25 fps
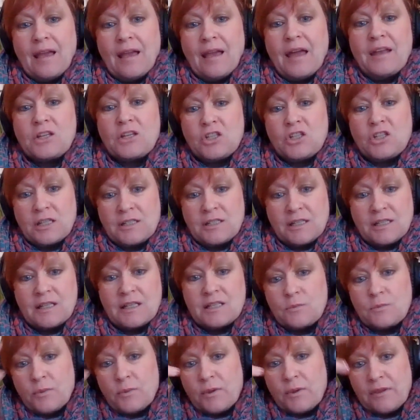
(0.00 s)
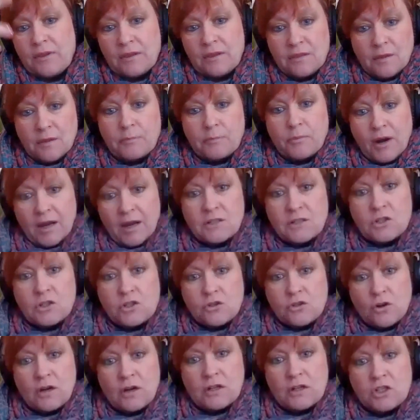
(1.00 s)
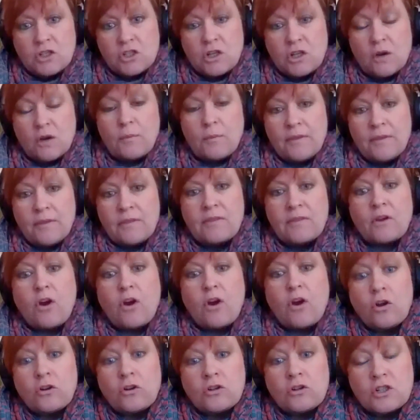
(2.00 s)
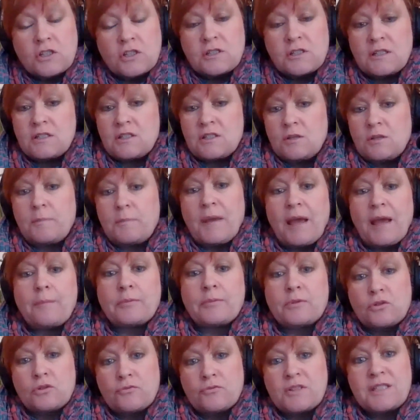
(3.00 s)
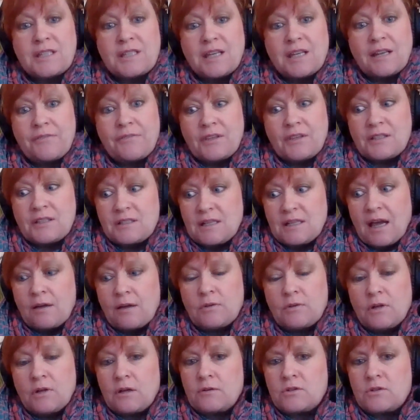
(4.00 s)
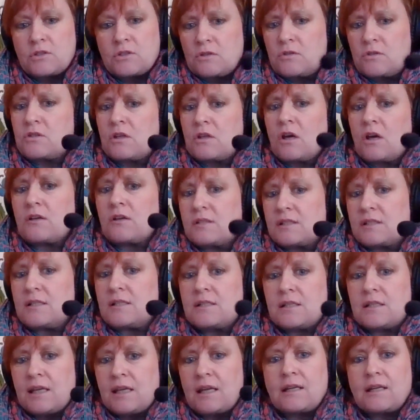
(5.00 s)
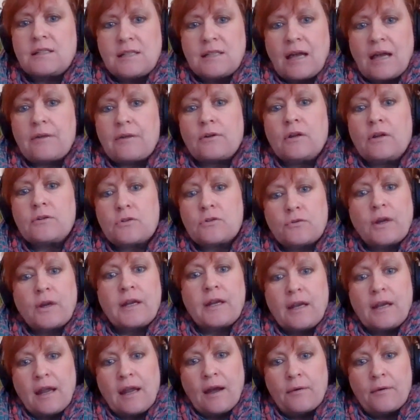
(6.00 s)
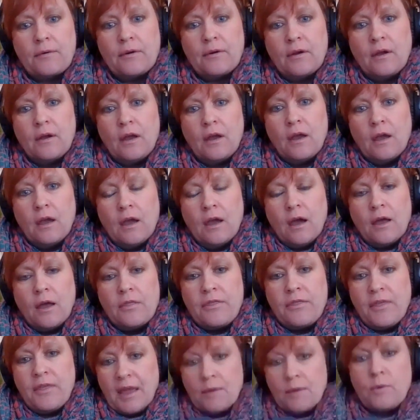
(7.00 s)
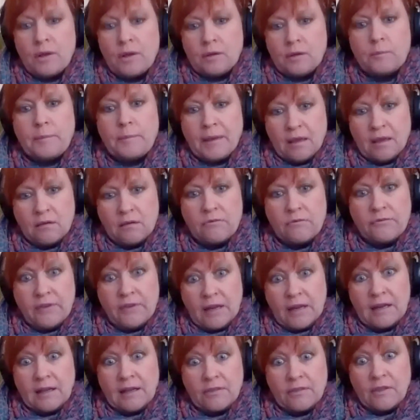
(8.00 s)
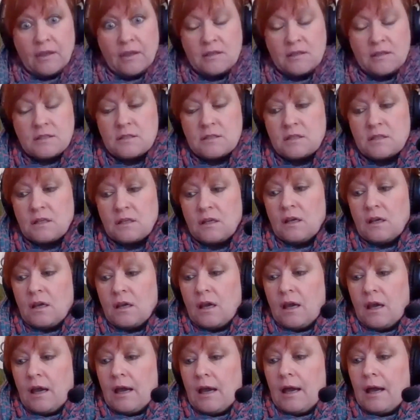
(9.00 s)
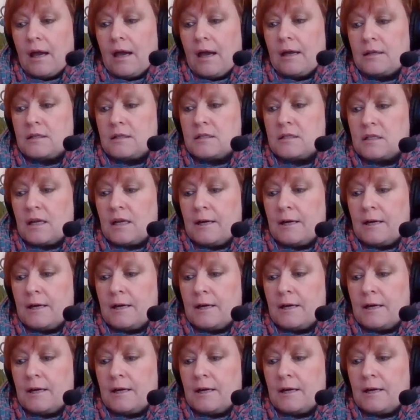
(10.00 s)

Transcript: energetics within the brain structure, within the consciousness, to be able to receive these downloads. So starseeds are getting downloads right now. They will be feeling this. And